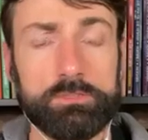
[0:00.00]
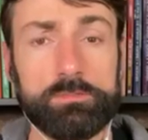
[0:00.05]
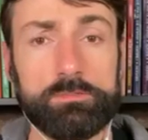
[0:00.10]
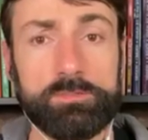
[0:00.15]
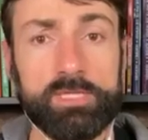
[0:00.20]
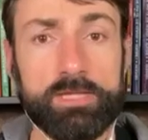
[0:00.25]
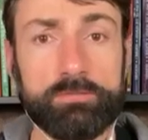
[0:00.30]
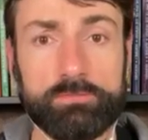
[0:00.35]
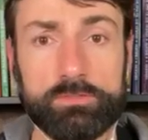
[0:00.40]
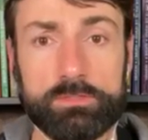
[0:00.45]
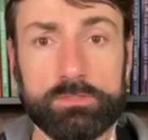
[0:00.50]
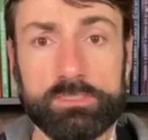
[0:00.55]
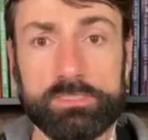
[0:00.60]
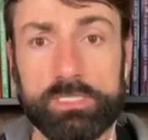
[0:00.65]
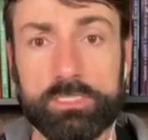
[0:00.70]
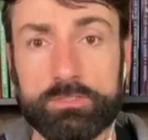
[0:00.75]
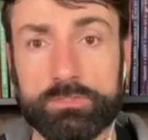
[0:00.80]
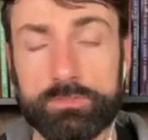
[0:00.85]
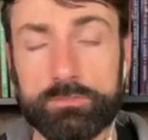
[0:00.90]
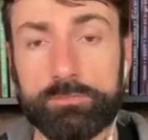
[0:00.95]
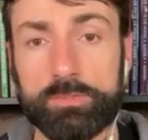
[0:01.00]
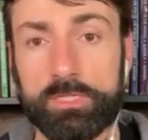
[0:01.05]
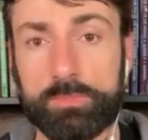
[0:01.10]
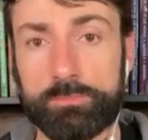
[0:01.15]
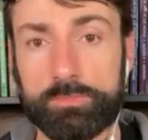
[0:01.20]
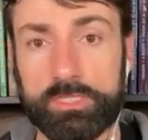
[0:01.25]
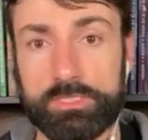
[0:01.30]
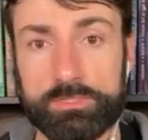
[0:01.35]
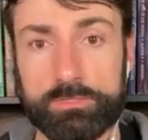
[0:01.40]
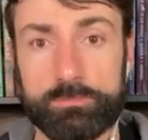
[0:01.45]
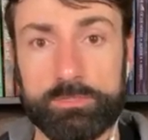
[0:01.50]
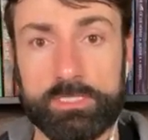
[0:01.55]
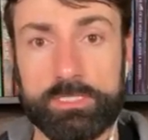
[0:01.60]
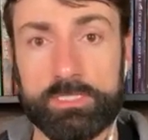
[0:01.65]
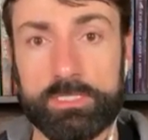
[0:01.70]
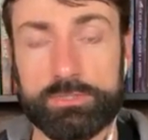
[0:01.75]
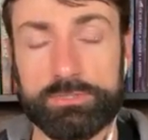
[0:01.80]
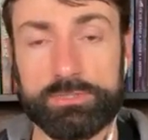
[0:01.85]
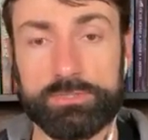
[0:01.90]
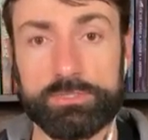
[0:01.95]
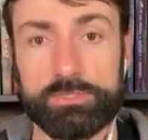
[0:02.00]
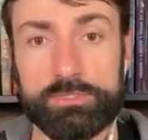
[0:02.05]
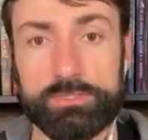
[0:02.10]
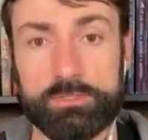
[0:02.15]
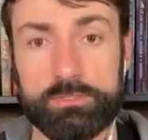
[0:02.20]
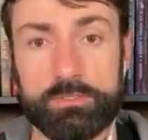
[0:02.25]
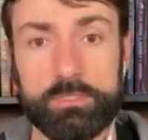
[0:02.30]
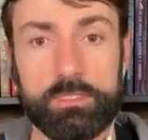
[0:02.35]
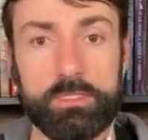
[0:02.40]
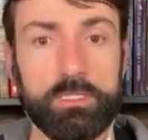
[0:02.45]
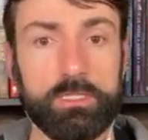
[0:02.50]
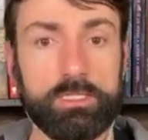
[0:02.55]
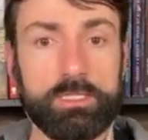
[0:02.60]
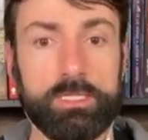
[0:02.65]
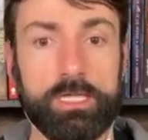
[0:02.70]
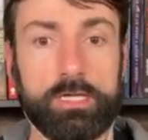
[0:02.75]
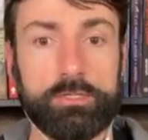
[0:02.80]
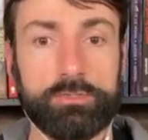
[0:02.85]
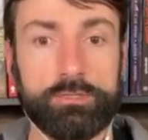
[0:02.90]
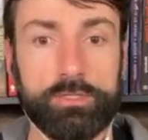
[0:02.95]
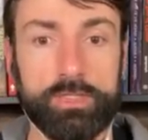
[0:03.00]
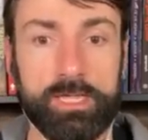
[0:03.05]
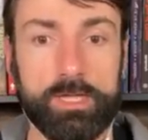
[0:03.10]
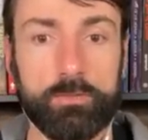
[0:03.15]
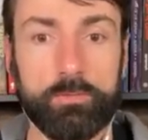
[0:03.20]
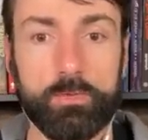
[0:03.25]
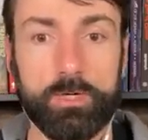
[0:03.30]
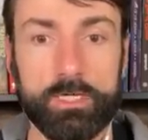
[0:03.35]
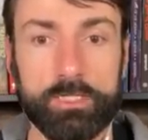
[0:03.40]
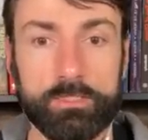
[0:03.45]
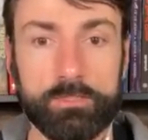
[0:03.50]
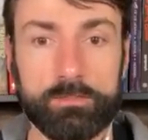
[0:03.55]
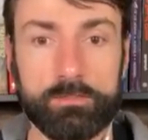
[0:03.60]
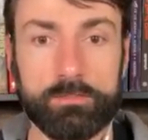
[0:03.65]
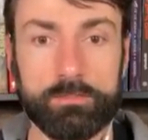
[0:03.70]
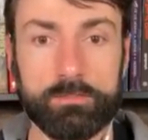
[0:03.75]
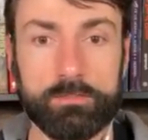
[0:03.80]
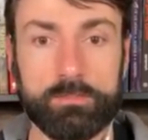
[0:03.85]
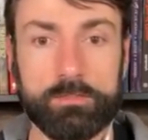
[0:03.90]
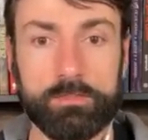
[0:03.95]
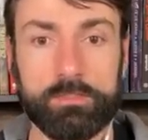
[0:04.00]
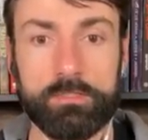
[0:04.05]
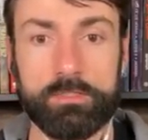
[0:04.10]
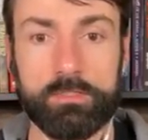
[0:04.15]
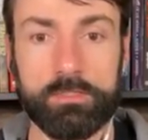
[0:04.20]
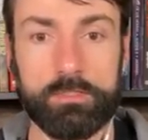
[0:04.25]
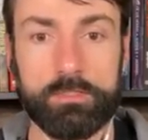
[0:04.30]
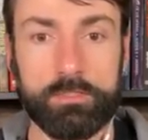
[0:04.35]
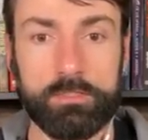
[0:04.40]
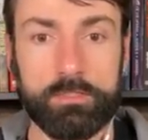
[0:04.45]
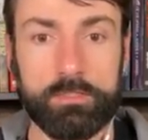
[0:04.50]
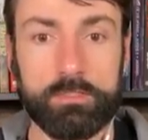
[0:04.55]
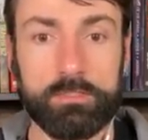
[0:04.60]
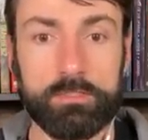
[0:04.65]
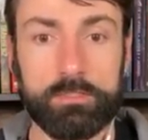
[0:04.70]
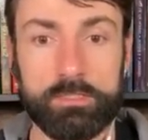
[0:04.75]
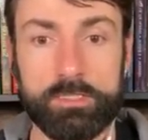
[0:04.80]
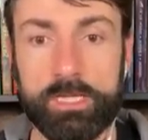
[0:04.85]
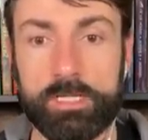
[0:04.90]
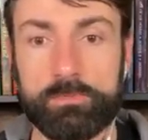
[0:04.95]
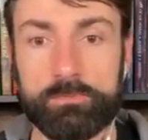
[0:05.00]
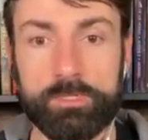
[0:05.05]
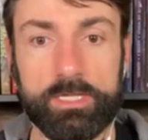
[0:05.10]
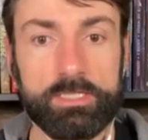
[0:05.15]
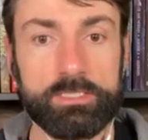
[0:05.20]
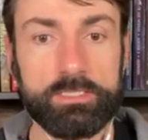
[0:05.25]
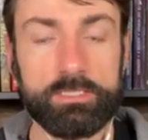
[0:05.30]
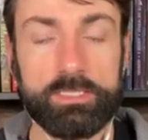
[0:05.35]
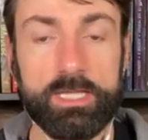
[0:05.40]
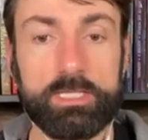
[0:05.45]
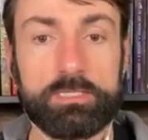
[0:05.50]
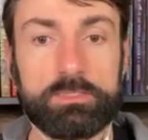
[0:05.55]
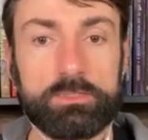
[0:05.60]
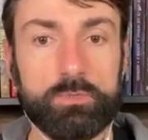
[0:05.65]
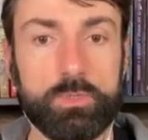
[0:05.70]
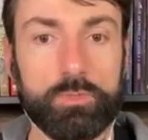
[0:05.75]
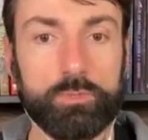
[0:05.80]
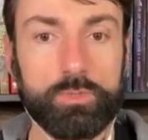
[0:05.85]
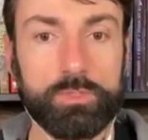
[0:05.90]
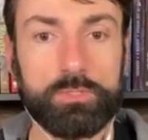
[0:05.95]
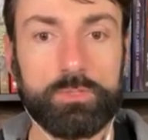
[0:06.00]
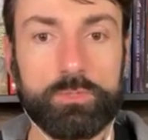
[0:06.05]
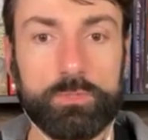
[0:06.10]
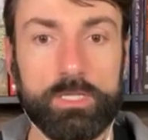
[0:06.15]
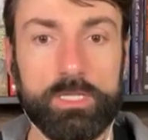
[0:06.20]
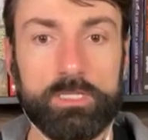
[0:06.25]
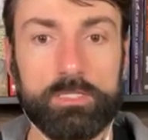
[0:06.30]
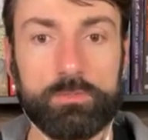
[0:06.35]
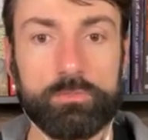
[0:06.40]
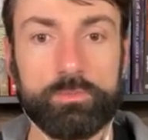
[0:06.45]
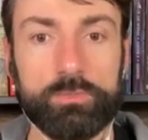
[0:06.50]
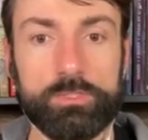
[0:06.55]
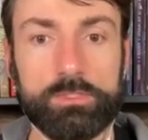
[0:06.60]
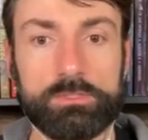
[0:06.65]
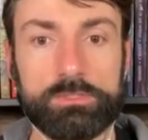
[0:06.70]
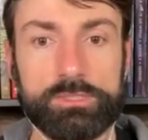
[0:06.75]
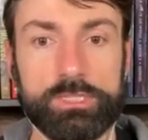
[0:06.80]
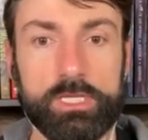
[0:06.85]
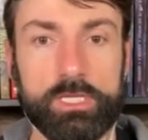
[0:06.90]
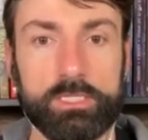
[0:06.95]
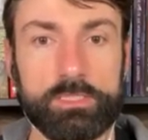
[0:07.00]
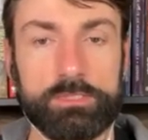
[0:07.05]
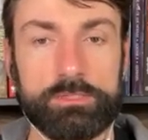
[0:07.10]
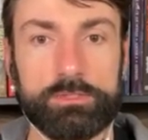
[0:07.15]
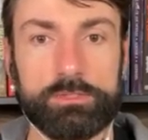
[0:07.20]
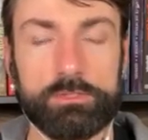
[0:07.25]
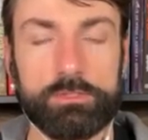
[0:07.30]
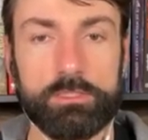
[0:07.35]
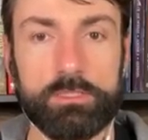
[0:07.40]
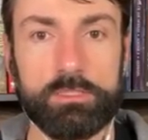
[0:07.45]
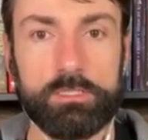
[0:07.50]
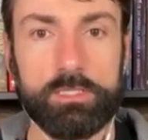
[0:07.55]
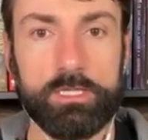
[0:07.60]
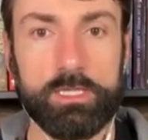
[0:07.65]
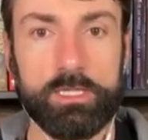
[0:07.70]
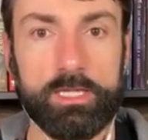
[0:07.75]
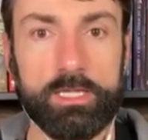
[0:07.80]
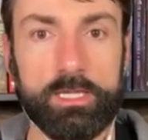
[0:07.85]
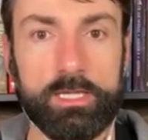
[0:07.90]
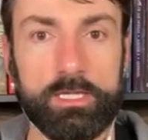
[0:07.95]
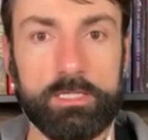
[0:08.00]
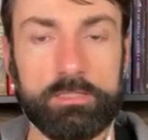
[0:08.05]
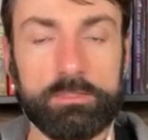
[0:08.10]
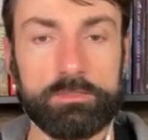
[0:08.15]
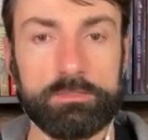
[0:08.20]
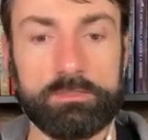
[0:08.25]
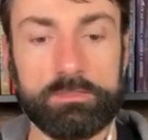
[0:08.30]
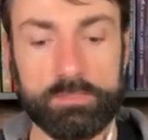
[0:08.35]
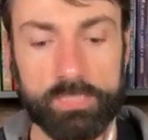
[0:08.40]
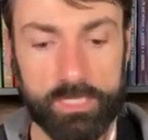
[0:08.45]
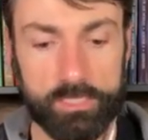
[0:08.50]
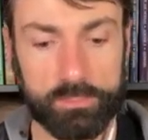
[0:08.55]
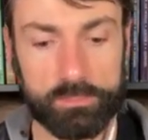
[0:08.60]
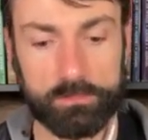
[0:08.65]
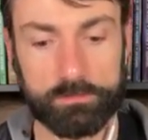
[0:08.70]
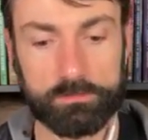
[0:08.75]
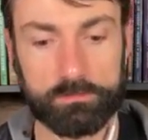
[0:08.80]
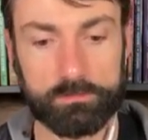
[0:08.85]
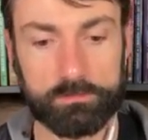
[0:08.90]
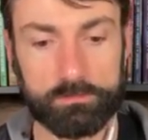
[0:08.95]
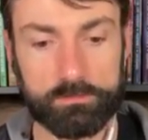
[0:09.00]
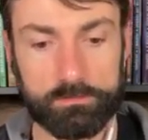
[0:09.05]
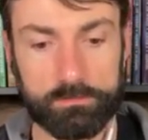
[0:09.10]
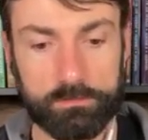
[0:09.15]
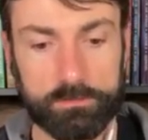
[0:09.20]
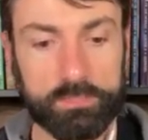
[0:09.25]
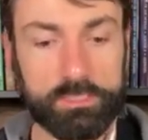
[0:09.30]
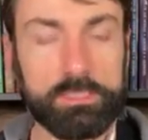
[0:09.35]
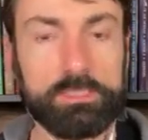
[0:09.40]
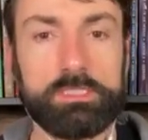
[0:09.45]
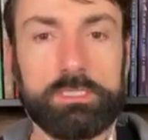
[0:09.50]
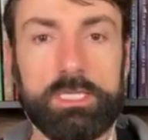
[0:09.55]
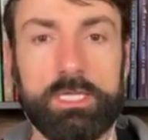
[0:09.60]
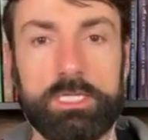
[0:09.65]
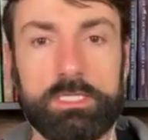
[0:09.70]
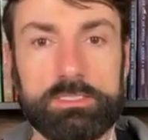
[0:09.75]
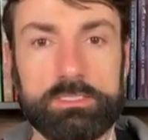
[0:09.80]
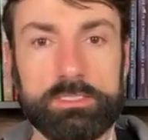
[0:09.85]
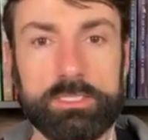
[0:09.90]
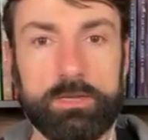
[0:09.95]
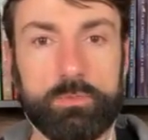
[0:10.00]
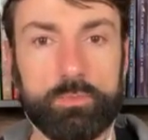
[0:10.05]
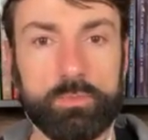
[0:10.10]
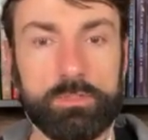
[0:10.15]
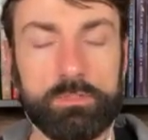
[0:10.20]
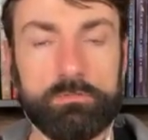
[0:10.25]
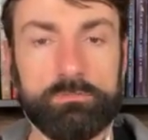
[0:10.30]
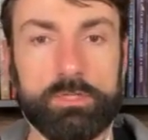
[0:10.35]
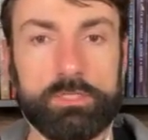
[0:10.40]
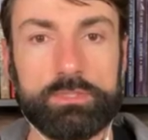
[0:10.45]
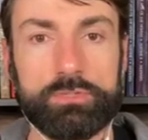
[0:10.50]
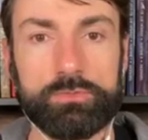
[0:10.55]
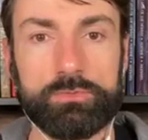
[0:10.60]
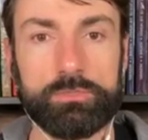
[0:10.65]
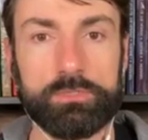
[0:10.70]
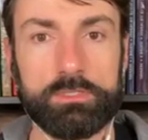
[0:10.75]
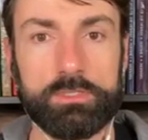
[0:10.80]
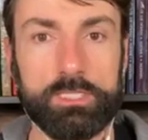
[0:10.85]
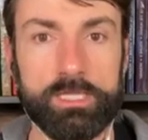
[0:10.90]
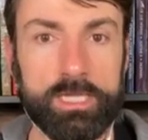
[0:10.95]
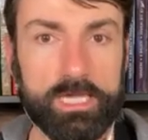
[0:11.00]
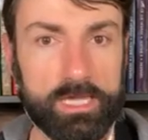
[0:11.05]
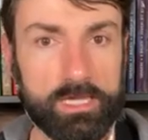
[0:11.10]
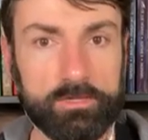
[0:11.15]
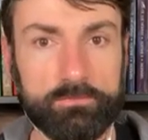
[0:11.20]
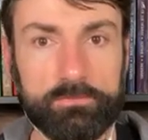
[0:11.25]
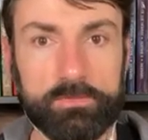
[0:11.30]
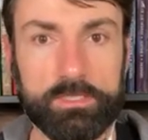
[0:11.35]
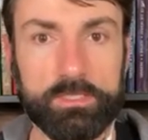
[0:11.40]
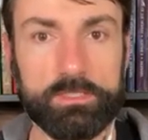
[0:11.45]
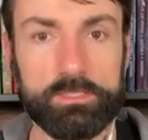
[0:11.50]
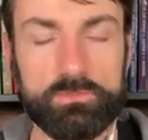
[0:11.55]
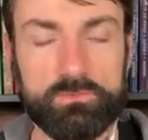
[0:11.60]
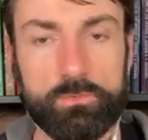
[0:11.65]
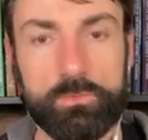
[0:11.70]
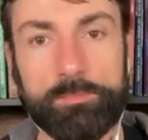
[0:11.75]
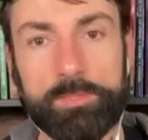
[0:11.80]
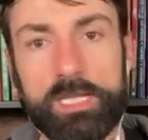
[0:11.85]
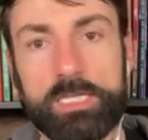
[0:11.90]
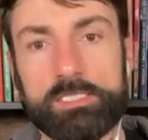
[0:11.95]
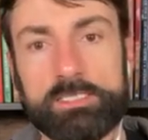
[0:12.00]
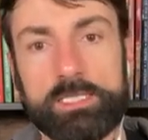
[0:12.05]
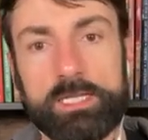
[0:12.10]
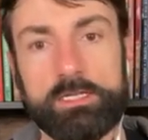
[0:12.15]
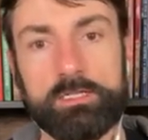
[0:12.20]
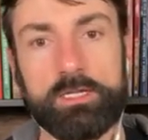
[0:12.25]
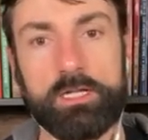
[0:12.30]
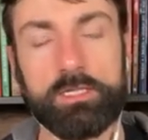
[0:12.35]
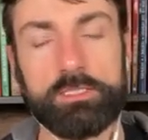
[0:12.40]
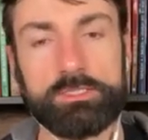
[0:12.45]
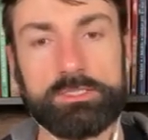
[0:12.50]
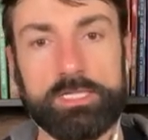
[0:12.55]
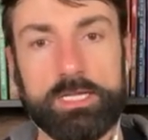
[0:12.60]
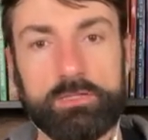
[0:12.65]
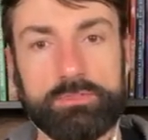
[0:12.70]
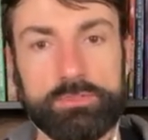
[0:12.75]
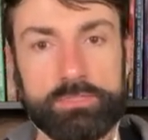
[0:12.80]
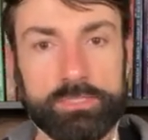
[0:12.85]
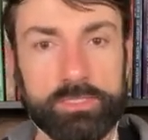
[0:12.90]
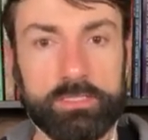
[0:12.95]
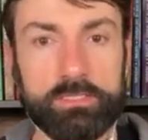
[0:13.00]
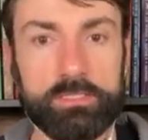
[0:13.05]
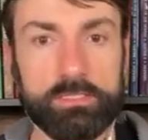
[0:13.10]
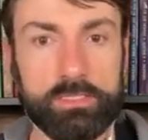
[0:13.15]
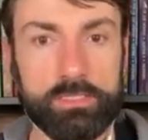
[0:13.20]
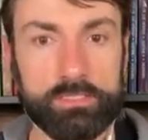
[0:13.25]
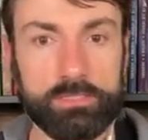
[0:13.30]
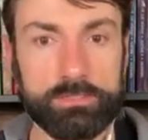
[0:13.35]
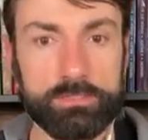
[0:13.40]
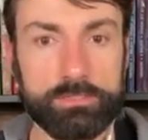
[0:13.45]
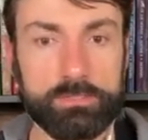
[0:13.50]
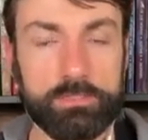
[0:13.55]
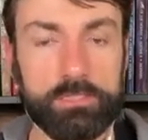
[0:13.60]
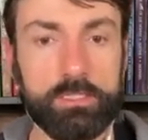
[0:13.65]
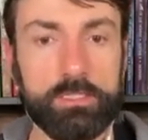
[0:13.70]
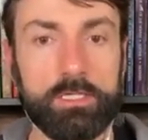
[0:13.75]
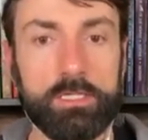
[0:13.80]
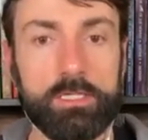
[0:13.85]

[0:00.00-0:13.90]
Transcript: in him having to take two blood pressure medications just to counter that one. Yeah, Randy, that's what will create a real change. And then these kids that will eventually have kids will pass that knowledge down to their kids.